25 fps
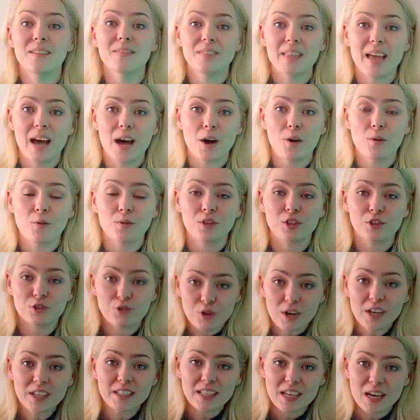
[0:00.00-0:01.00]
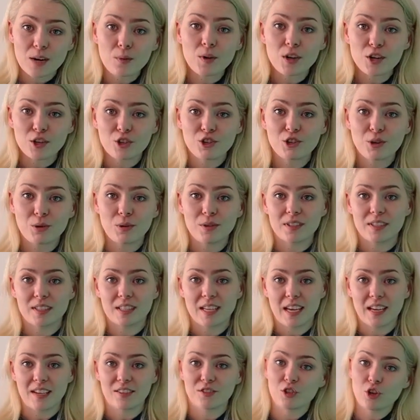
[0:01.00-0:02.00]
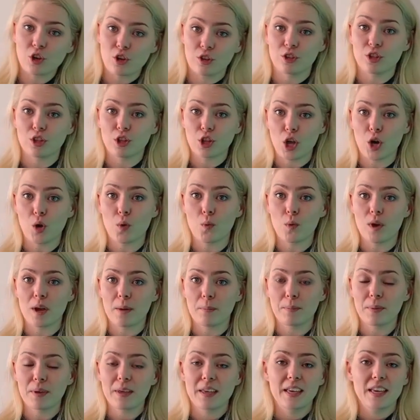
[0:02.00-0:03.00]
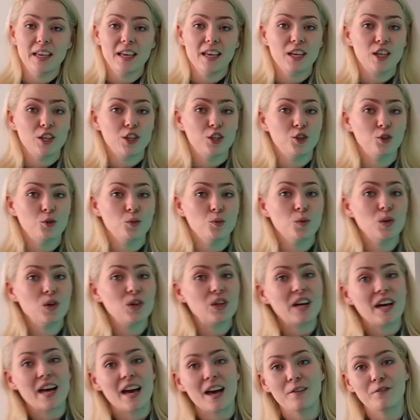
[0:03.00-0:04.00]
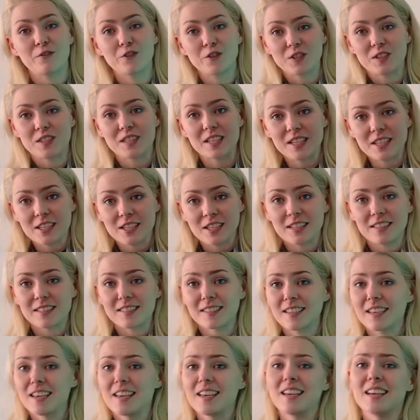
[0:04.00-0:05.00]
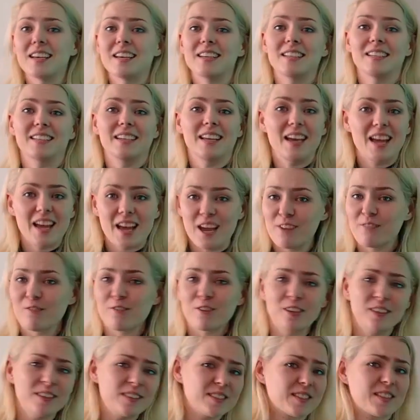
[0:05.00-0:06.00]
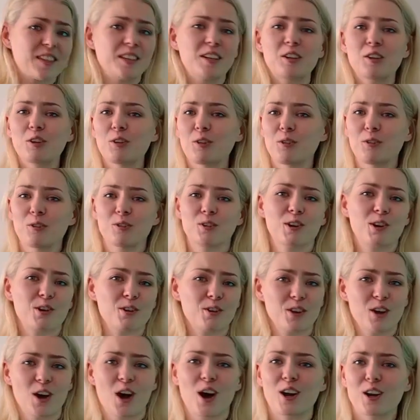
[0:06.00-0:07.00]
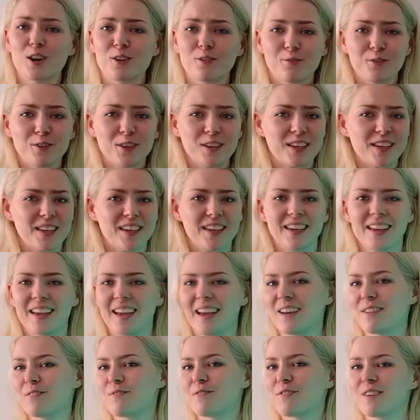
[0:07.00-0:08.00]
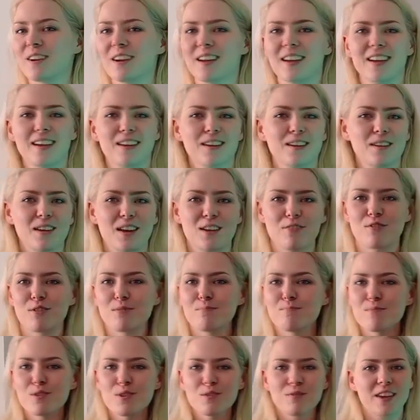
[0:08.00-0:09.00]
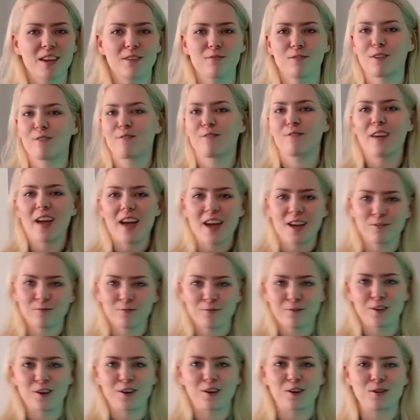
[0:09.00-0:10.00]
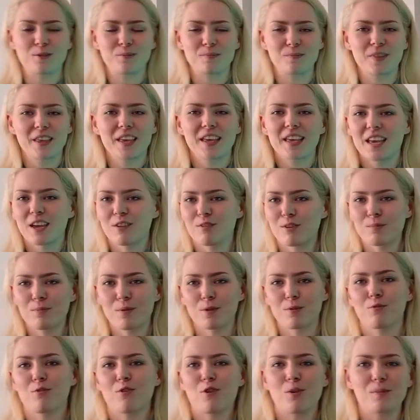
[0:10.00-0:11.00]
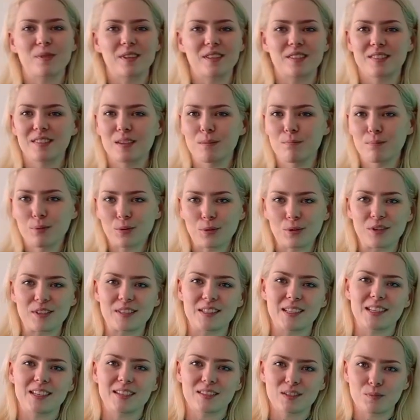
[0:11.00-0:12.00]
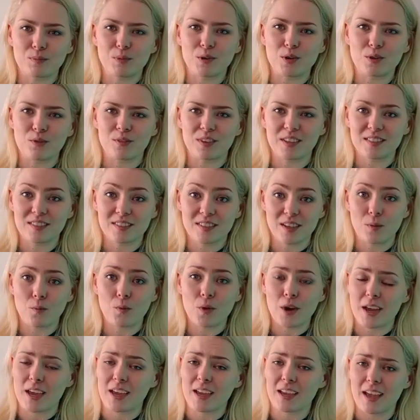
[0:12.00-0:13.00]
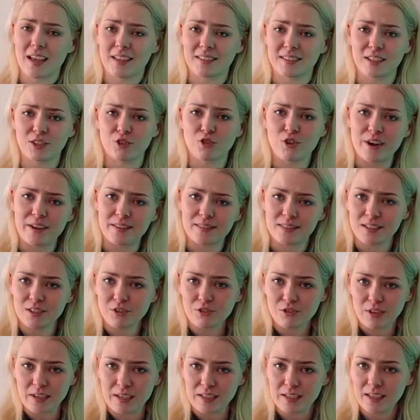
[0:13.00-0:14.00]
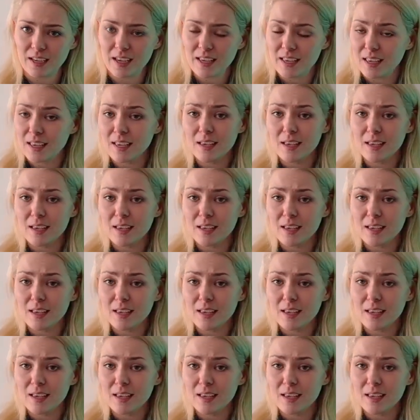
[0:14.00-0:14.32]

Now, the trick that I want to show you today is called a low whip. You will have seen it in every single choreography, every movie, every fan film, every performance employs this move in some way as a transition